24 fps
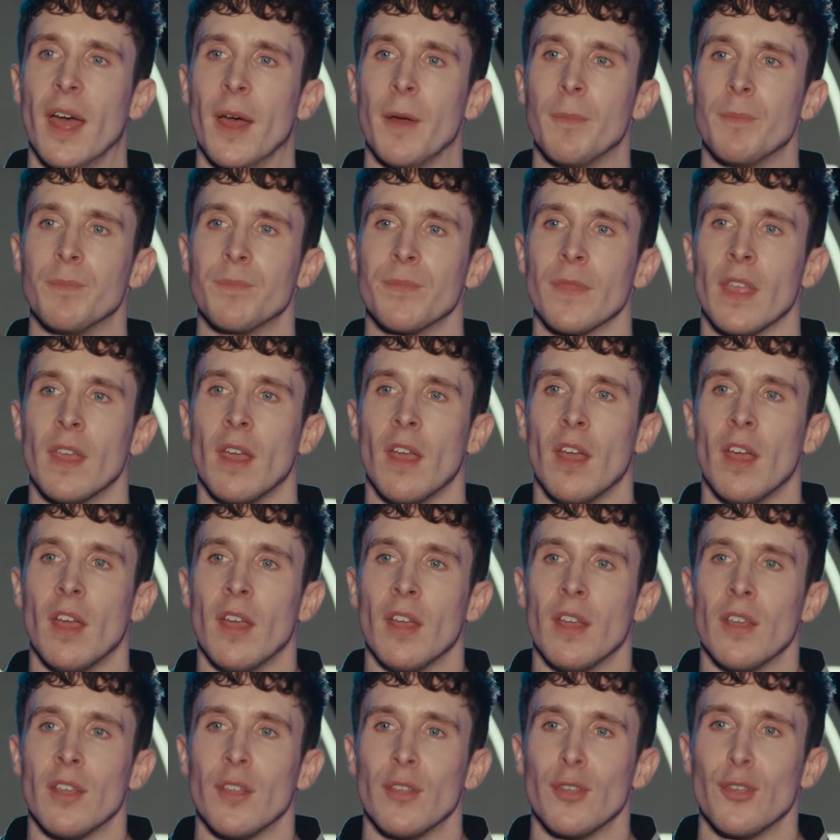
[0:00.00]

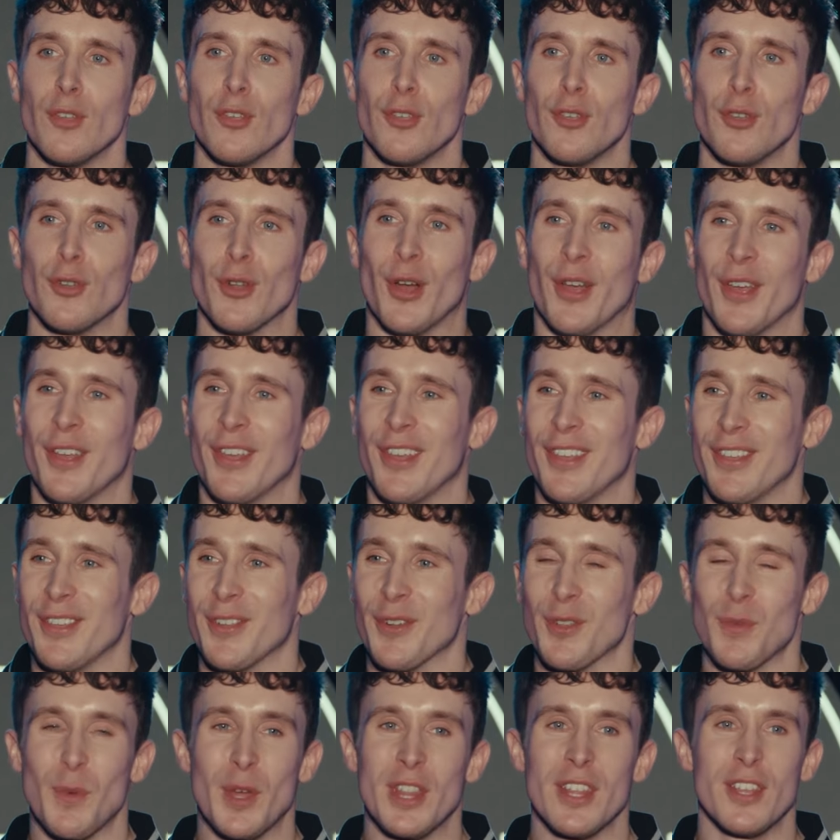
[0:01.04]
You
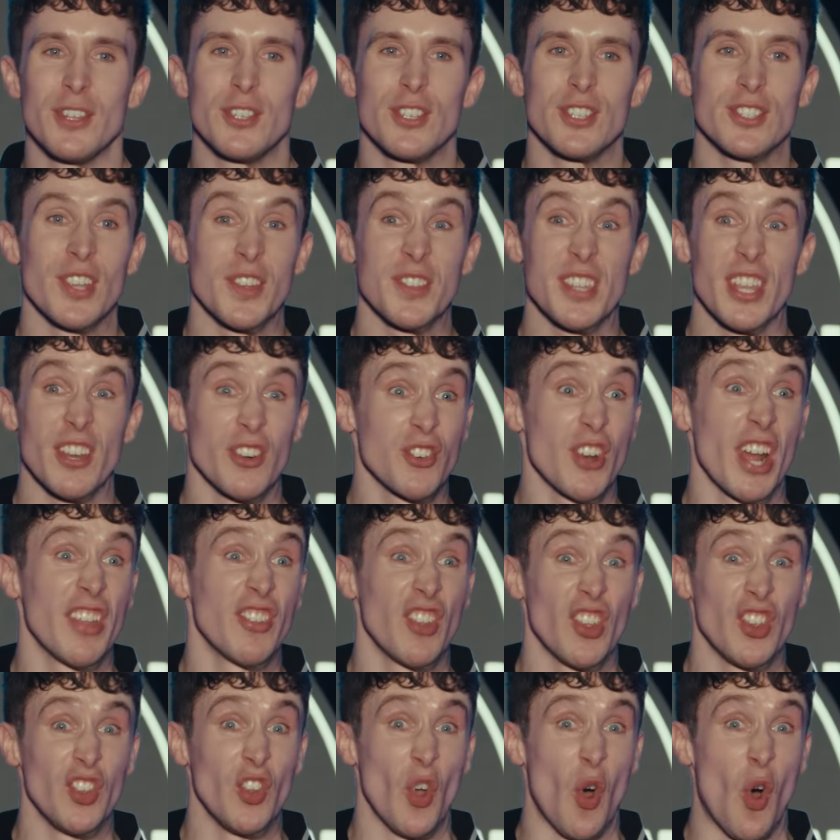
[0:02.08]
know, the one that just sounds like you're trying
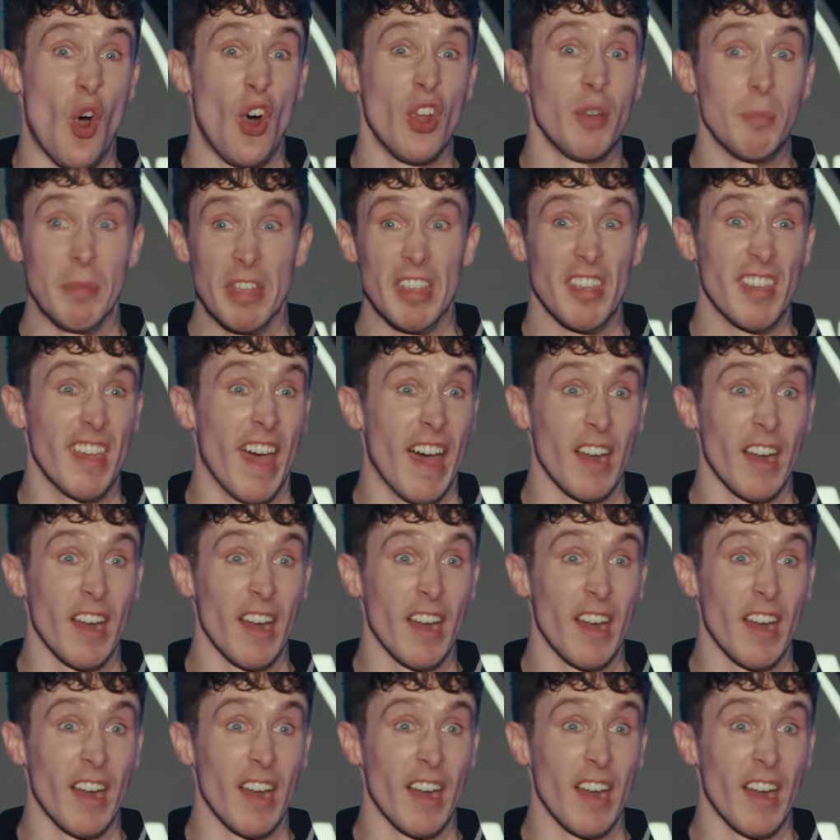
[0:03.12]
to yawn, but you